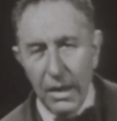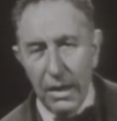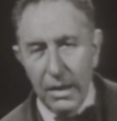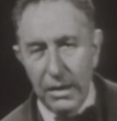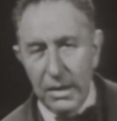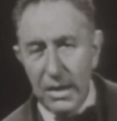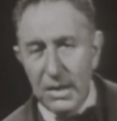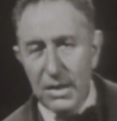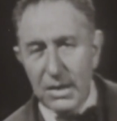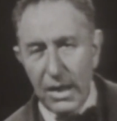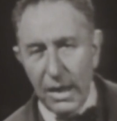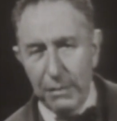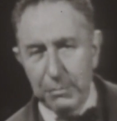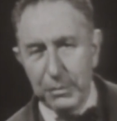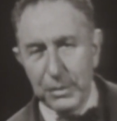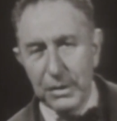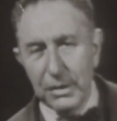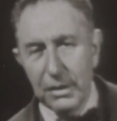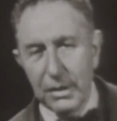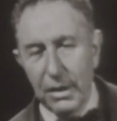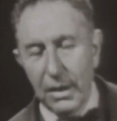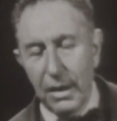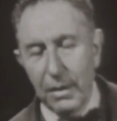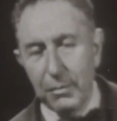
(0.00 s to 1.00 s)
This
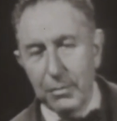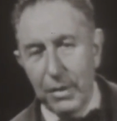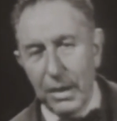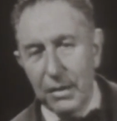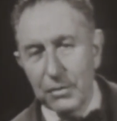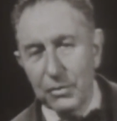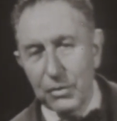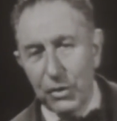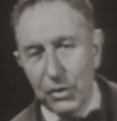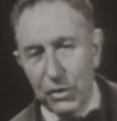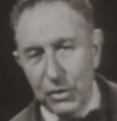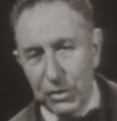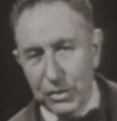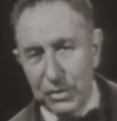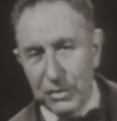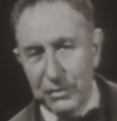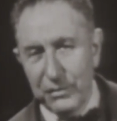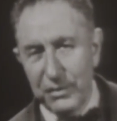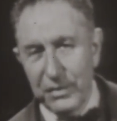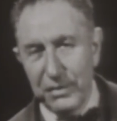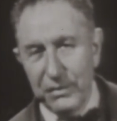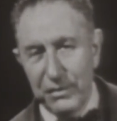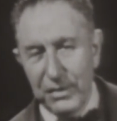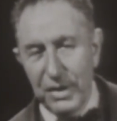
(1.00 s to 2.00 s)
happened about
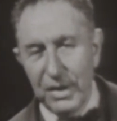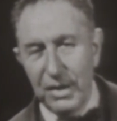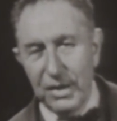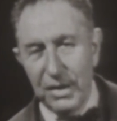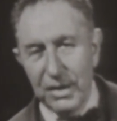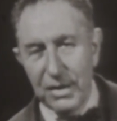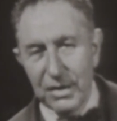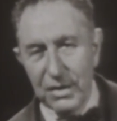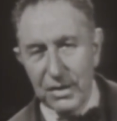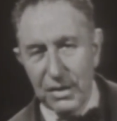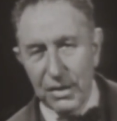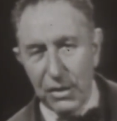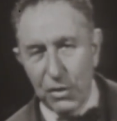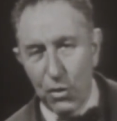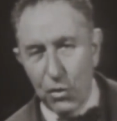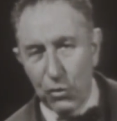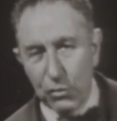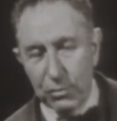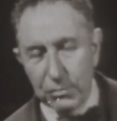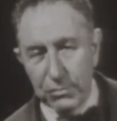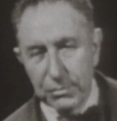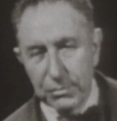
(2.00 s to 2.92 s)
150 years ago.